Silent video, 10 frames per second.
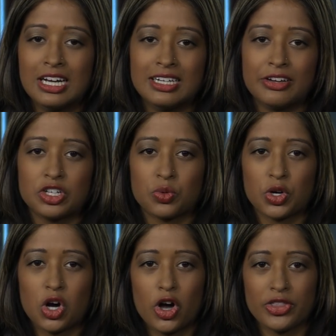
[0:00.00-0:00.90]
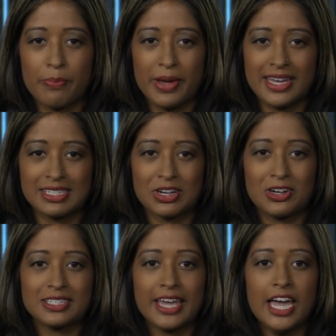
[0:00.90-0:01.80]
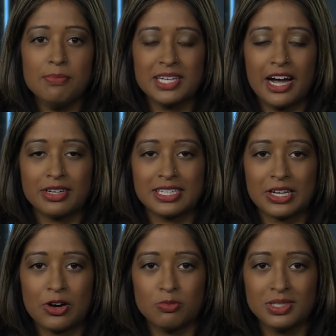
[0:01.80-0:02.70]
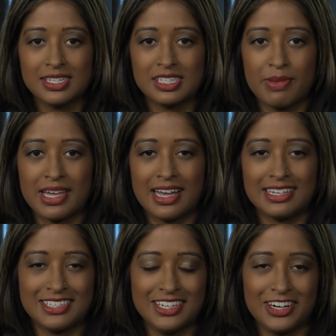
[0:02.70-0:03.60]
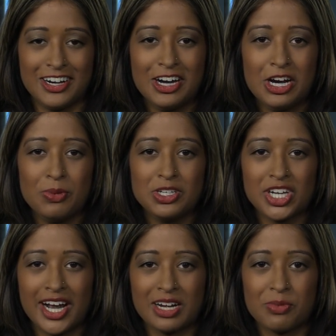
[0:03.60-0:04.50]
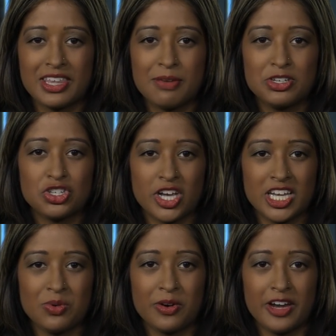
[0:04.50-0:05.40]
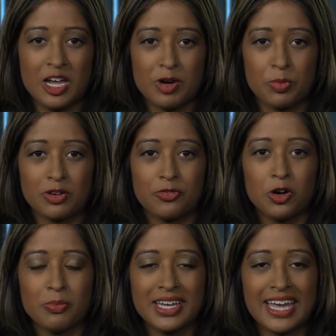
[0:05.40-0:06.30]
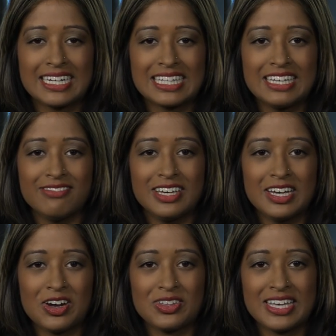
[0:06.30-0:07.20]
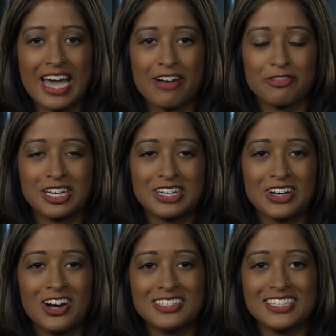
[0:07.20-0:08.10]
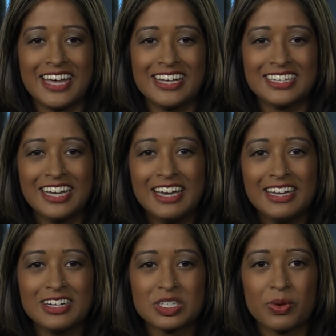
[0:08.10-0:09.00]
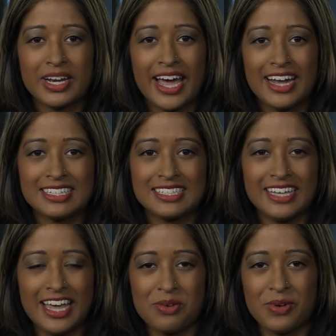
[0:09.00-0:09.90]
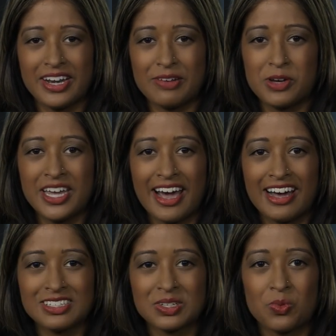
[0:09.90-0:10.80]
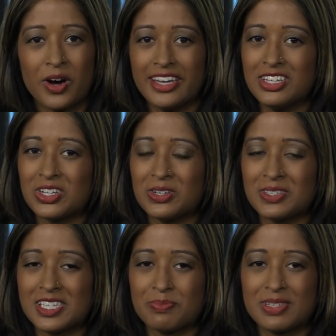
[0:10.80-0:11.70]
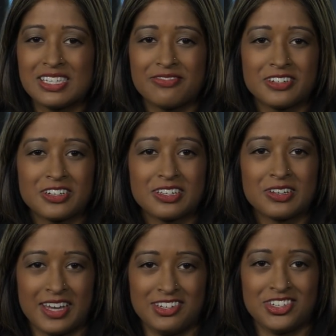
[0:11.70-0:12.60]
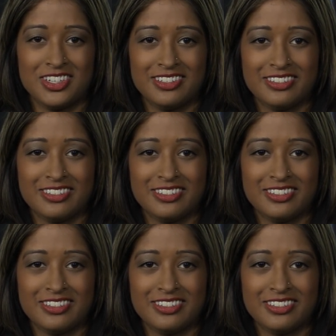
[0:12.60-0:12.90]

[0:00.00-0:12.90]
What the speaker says: Now, you'll recall that Bey has called Cape Town his home since May last year. We chatted with him in January about performing and living on the African continent. Here's what he had to say when we asked why he chose the specific location.